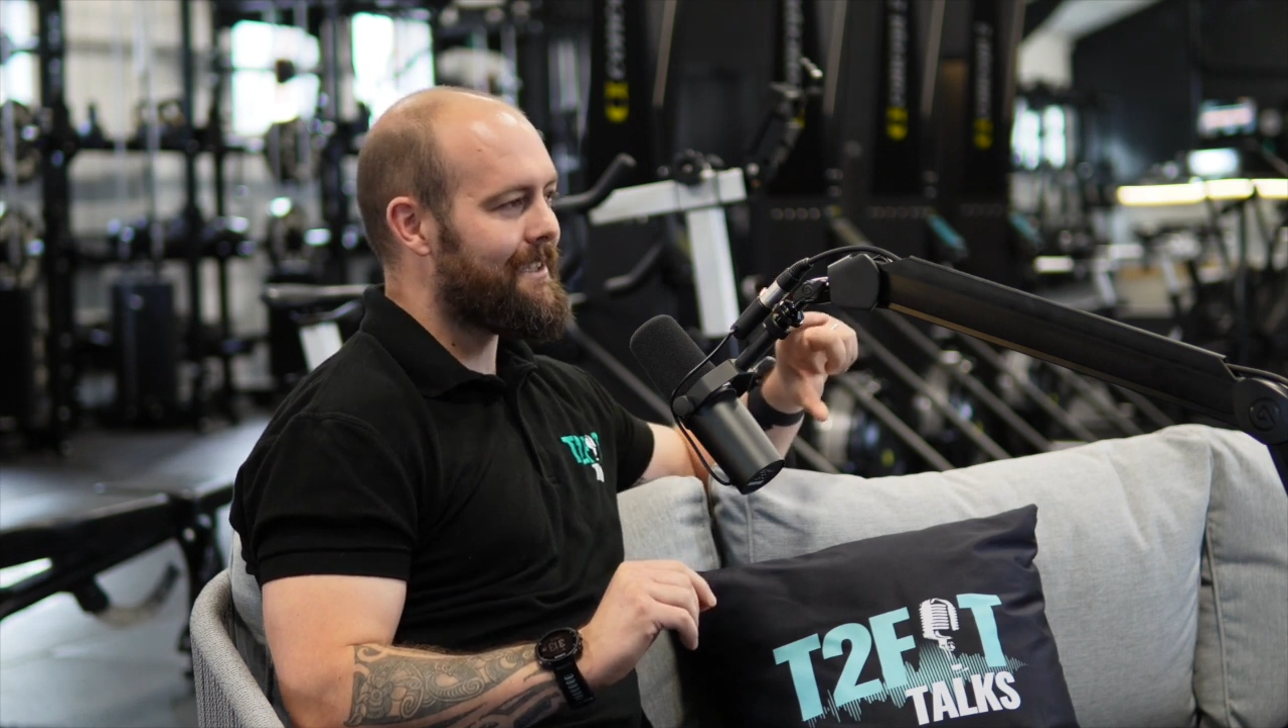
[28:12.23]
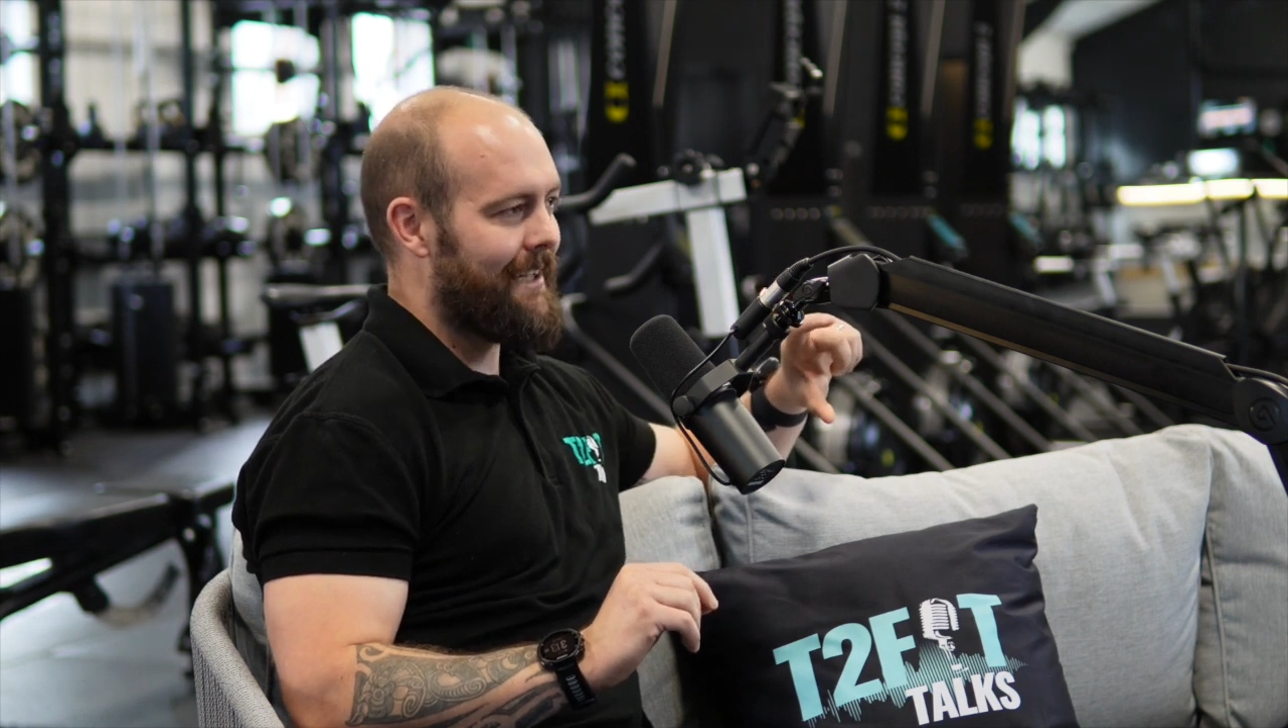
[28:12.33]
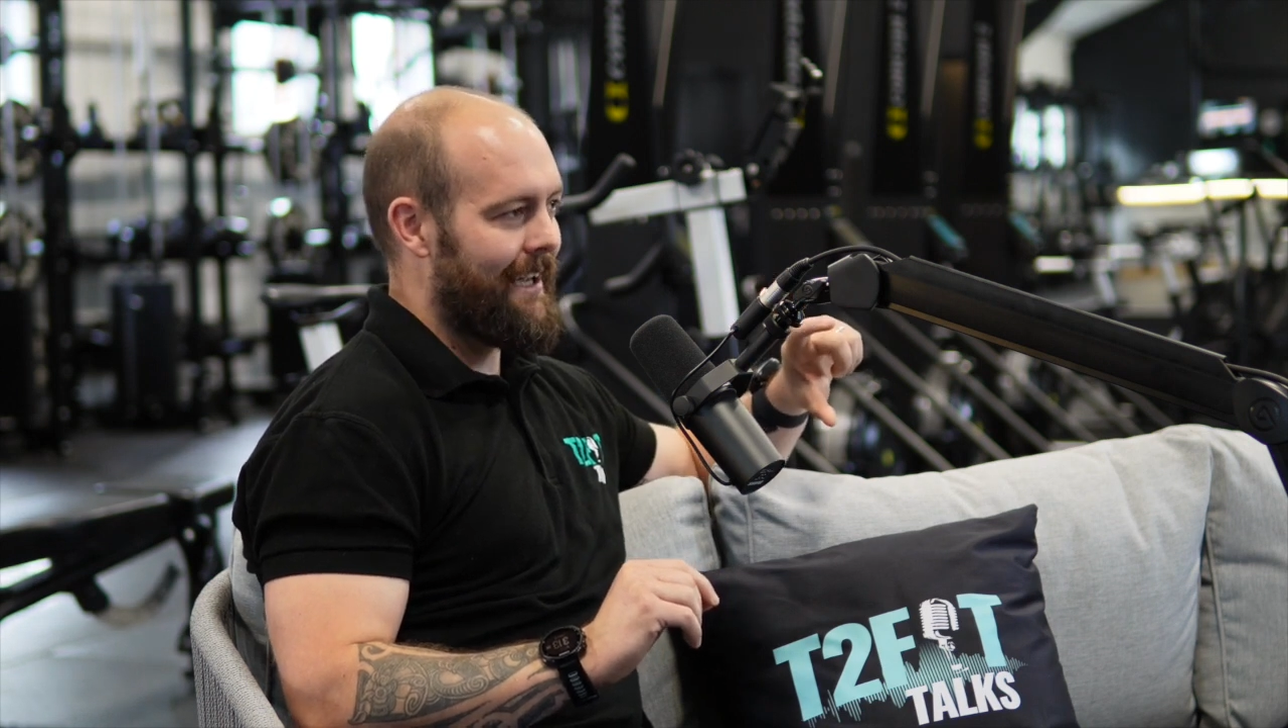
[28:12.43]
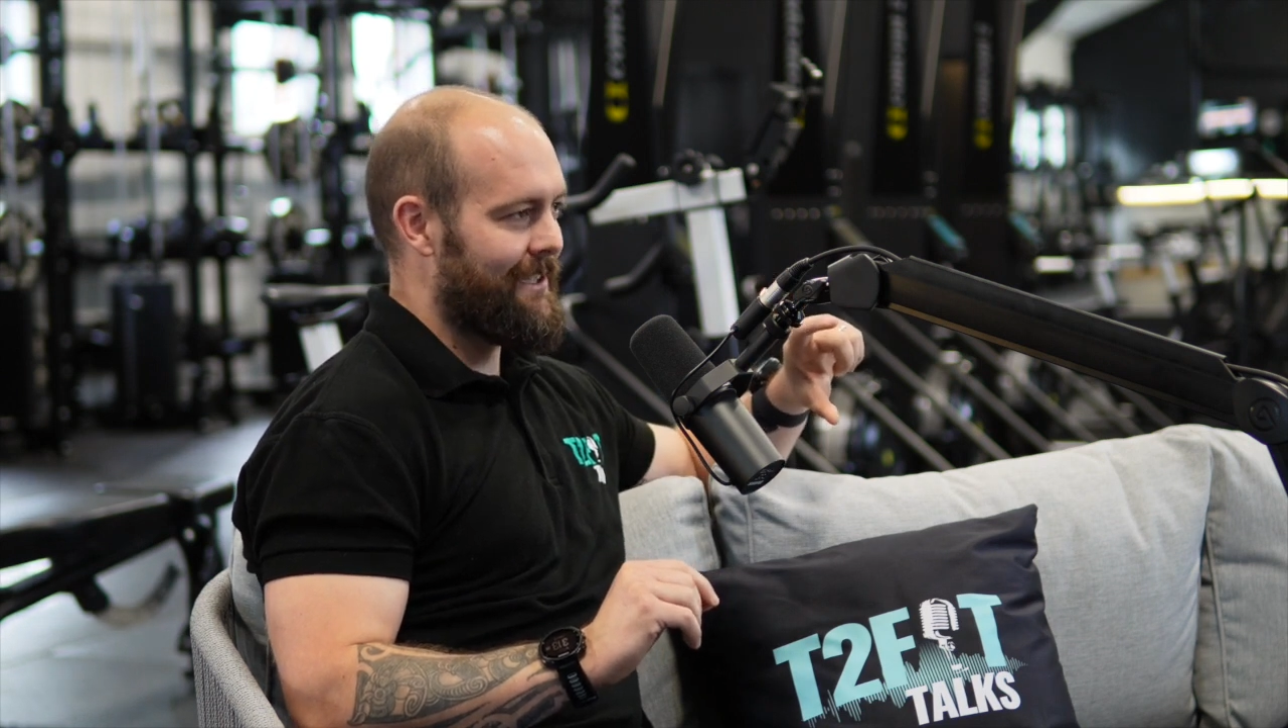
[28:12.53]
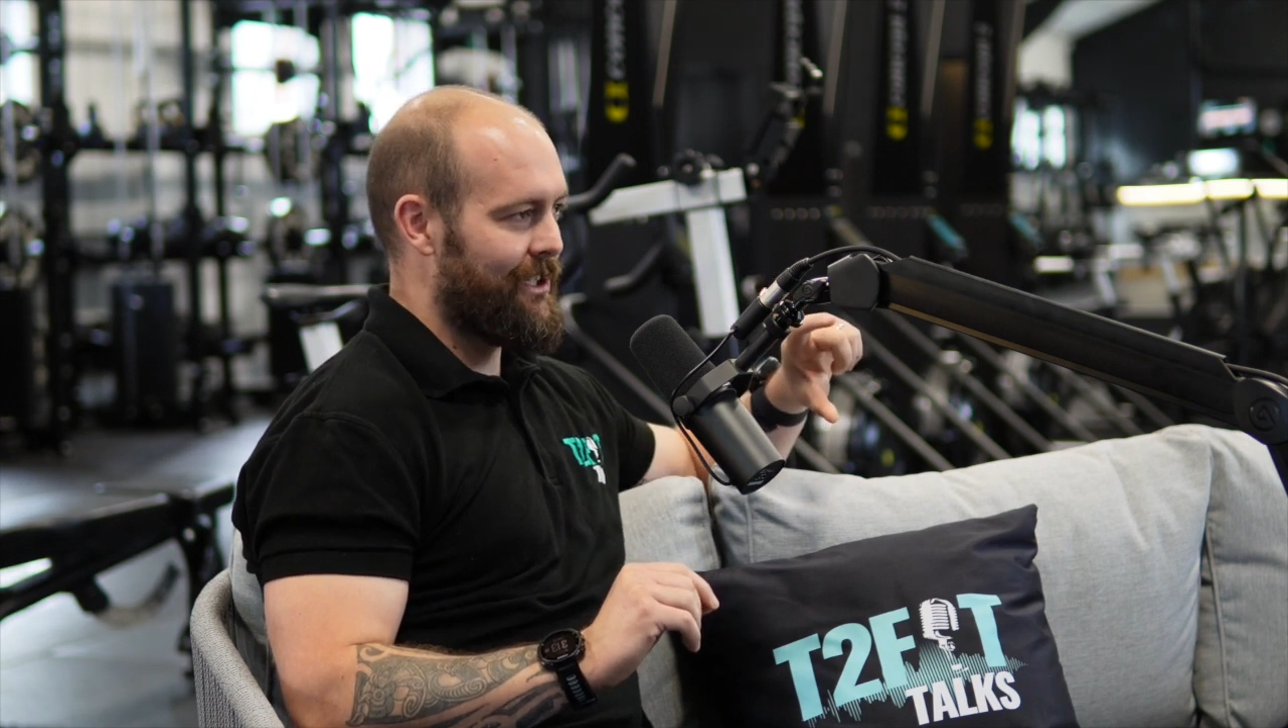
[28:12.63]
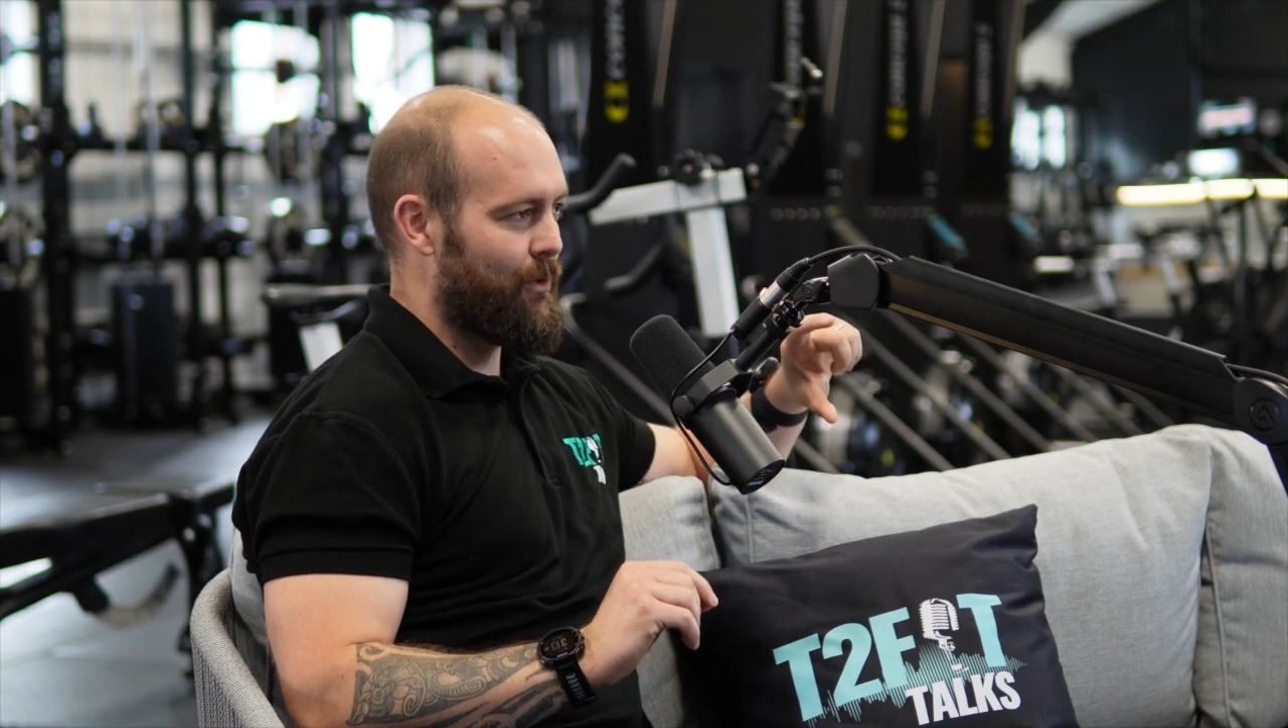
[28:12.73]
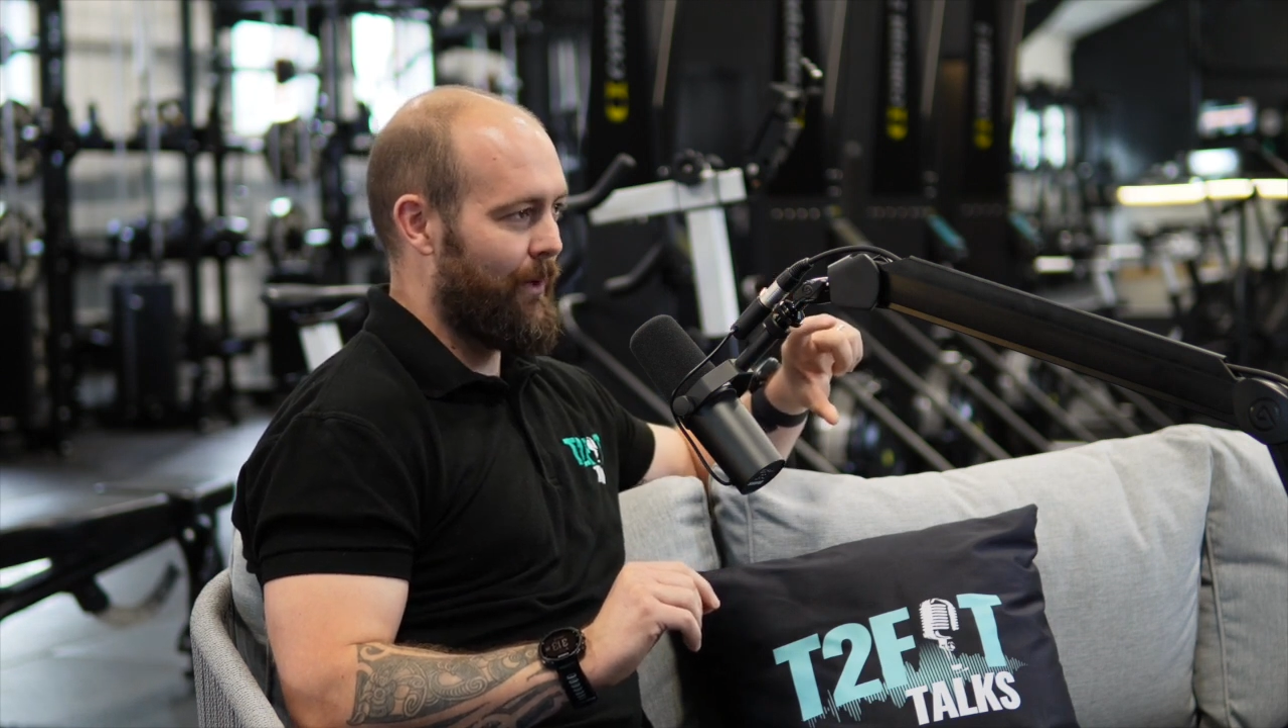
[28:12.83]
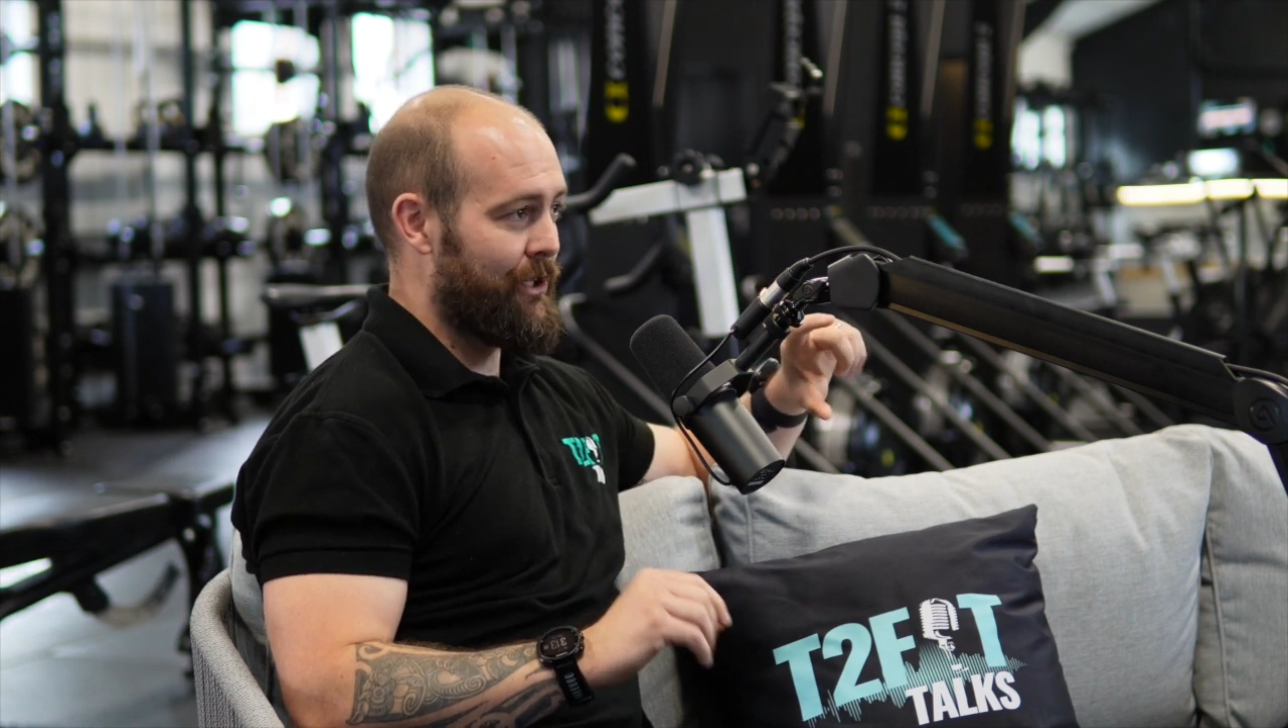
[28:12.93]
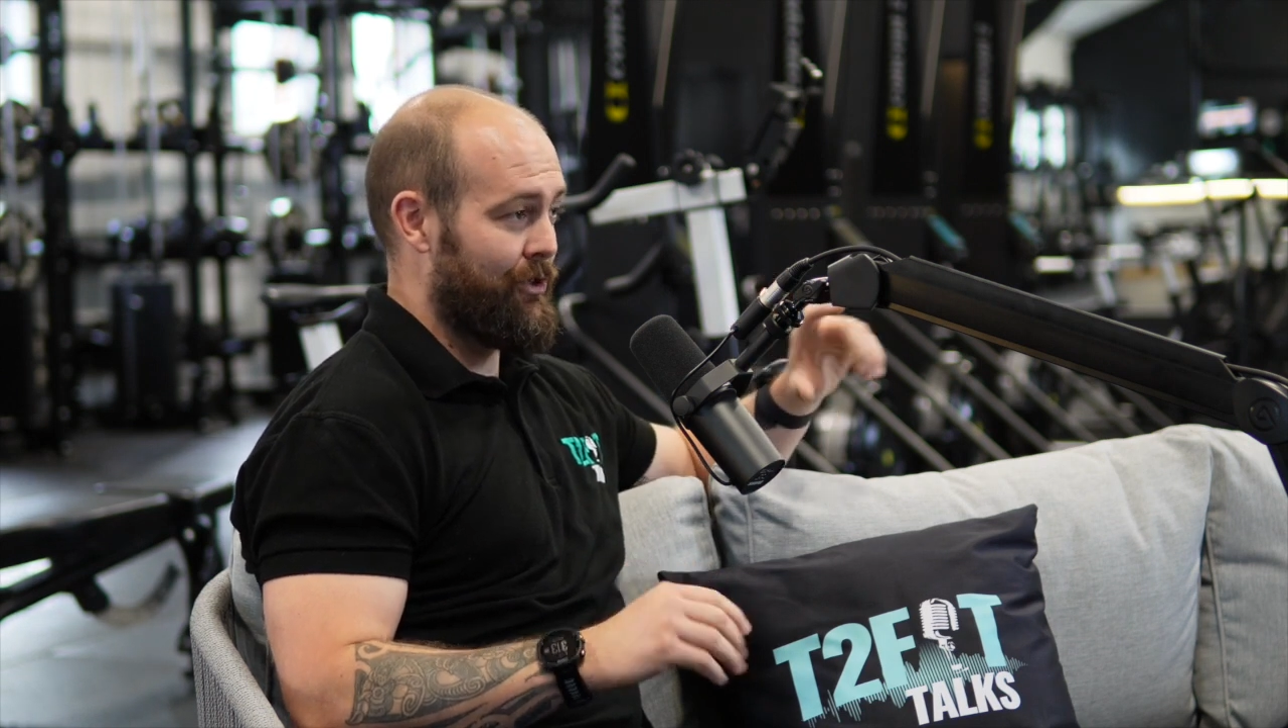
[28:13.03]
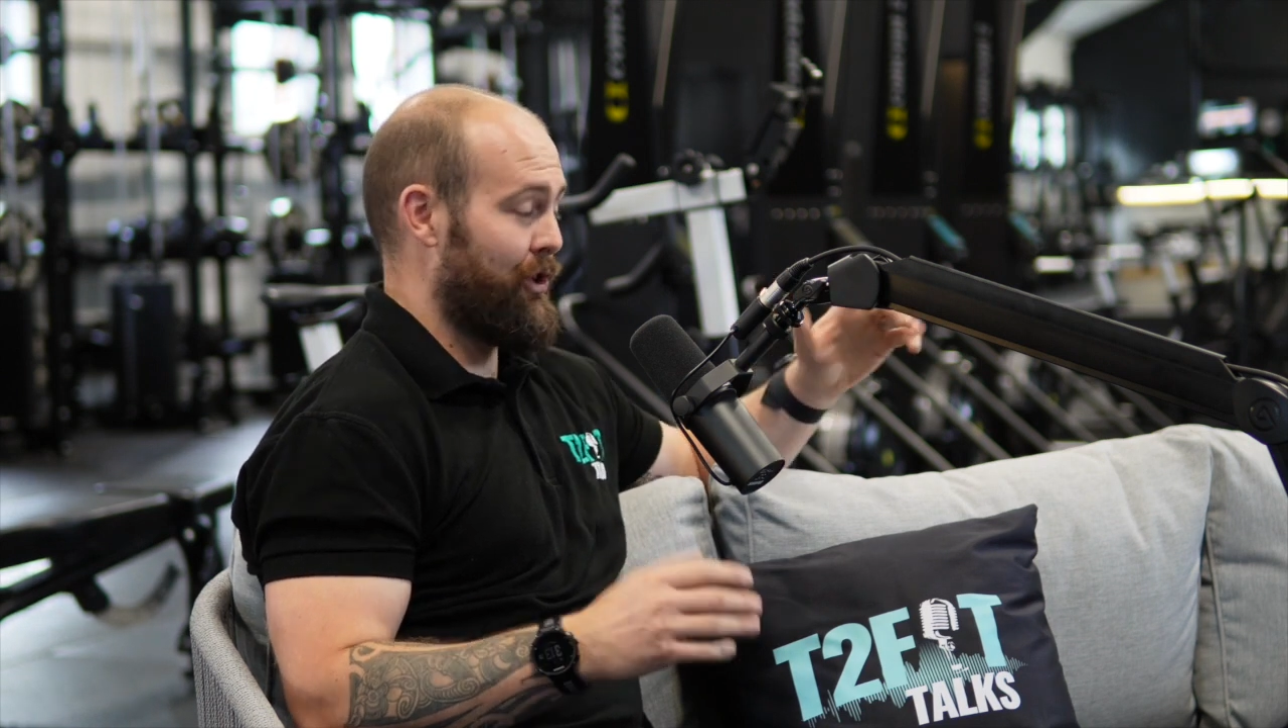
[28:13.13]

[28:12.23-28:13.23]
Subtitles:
to that situation,